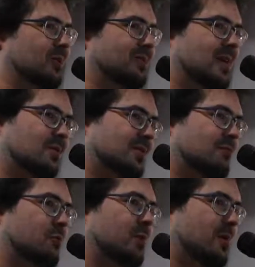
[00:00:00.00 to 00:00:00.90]
and tells
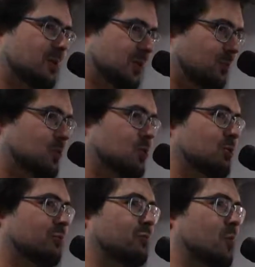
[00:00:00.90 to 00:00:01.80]
everyone else it was
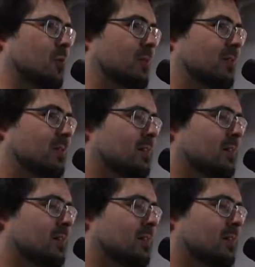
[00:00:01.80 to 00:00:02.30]
your fault,